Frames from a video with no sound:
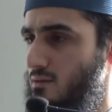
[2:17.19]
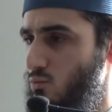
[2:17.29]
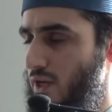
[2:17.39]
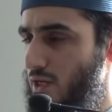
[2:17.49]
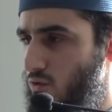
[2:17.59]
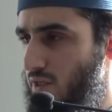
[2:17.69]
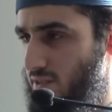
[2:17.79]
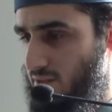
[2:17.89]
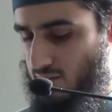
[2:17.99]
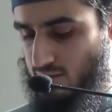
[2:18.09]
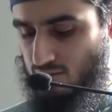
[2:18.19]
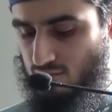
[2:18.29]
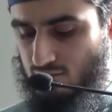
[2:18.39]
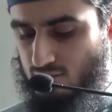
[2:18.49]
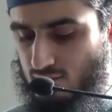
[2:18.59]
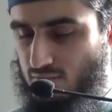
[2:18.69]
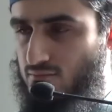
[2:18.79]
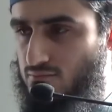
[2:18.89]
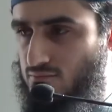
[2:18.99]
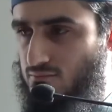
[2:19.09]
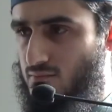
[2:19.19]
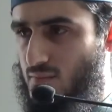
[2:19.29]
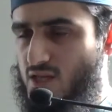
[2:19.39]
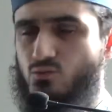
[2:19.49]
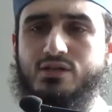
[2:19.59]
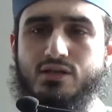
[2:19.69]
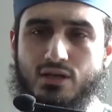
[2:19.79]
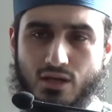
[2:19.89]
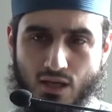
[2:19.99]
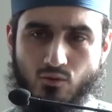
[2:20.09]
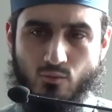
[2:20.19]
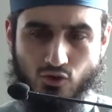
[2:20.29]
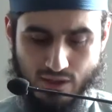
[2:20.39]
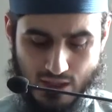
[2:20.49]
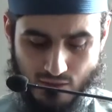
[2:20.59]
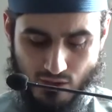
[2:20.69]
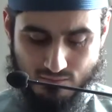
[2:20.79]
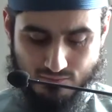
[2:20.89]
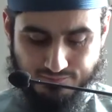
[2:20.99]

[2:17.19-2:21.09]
will increase, as we see in our modern era.